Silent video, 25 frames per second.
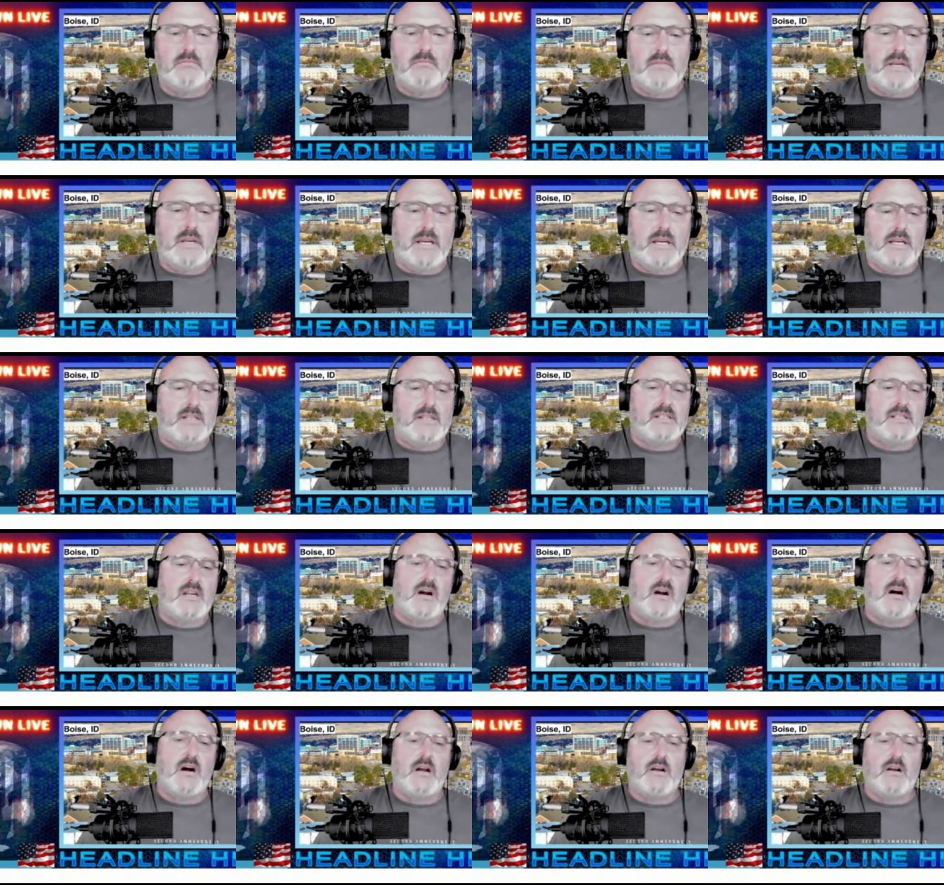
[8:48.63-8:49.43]
has
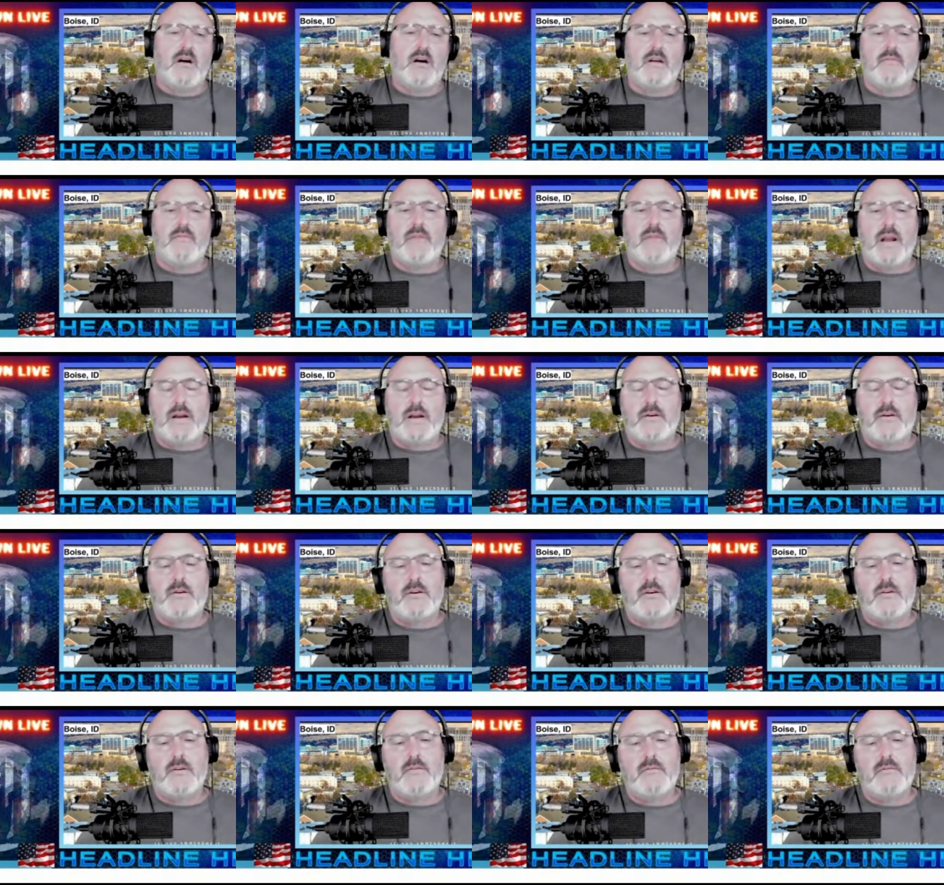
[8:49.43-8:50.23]
gone on
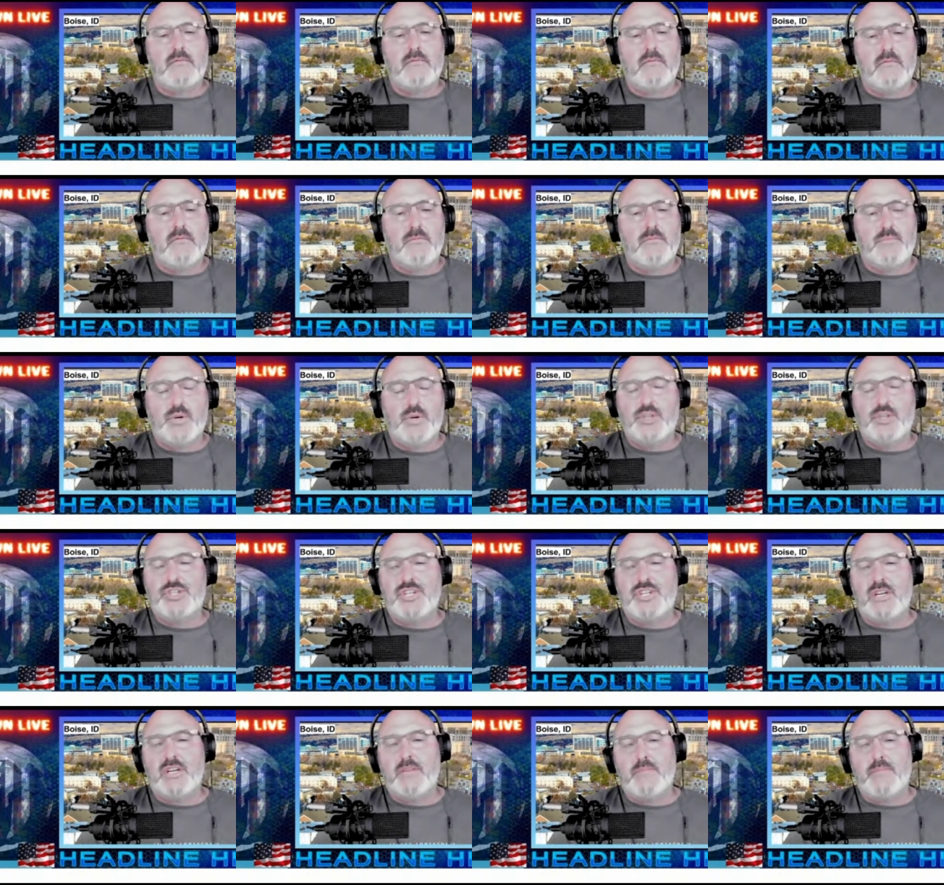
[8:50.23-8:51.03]
record
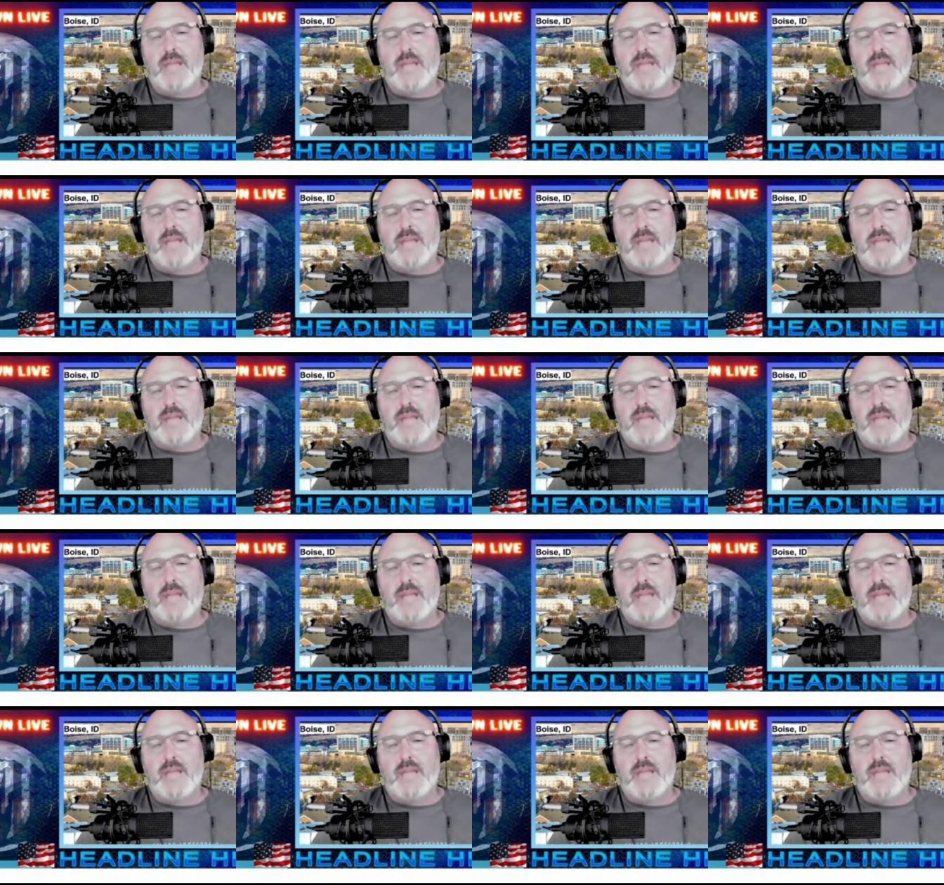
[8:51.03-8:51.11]
pushing